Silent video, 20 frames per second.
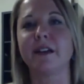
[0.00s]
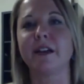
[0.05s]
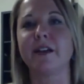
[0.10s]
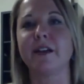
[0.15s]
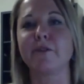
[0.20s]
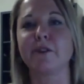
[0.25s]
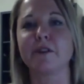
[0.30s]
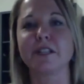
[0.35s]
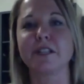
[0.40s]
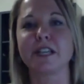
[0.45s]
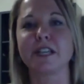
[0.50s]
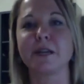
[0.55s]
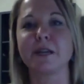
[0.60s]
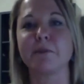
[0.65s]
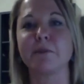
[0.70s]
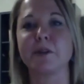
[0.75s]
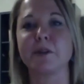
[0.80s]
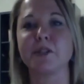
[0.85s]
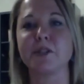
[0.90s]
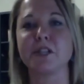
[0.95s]
effort to
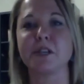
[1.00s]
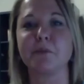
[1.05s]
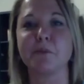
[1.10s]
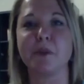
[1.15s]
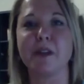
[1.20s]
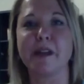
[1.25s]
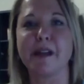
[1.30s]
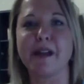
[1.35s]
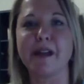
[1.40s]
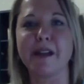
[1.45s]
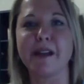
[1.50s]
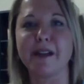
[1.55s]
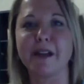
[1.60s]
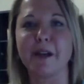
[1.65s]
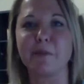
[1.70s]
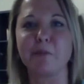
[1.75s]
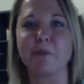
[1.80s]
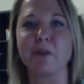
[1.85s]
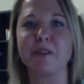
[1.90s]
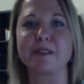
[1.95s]
keep their GPA
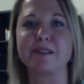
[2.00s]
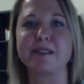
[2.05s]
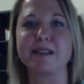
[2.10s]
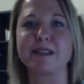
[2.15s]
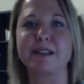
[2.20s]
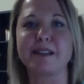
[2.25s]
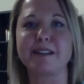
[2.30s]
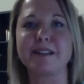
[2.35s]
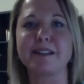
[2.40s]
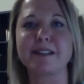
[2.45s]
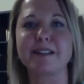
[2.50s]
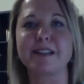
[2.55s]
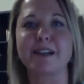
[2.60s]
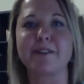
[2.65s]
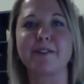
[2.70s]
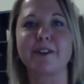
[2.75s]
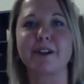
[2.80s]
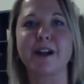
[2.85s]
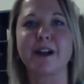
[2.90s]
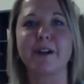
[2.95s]
up once they
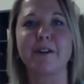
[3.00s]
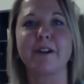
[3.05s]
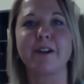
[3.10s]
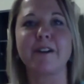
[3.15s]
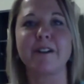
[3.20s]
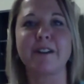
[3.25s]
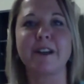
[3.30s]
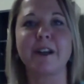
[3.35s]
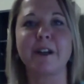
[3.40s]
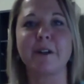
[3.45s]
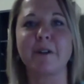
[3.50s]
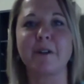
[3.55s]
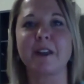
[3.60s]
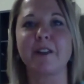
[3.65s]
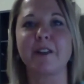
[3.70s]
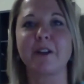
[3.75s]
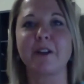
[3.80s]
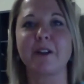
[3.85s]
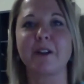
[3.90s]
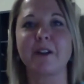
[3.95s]
discover how, they
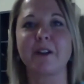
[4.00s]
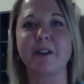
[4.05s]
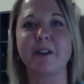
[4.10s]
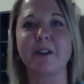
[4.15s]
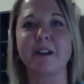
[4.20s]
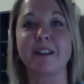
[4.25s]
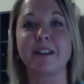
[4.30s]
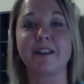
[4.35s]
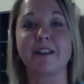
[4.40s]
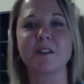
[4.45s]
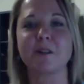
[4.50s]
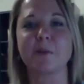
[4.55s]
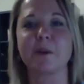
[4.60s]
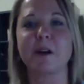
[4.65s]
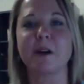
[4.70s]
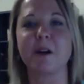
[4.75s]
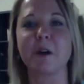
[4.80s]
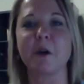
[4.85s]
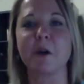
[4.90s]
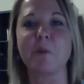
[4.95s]
learn in the course
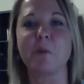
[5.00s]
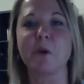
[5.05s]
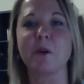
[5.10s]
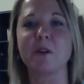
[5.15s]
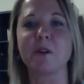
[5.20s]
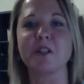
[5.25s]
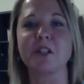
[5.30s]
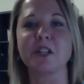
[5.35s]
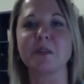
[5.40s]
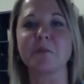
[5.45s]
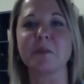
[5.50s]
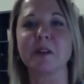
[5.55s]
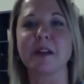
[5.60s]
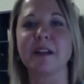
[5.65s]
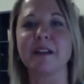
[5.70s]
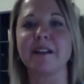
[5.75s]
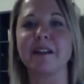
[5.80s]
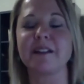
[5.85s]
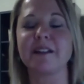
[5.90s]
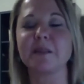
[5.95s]
about how important
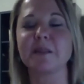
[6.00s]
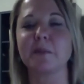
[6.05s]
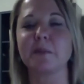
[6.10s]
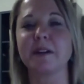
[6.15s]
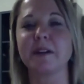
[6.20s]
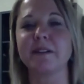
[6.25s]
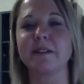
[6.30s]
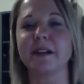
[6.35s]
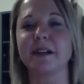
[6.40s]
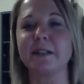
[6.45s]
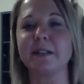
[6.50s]
GPA is. But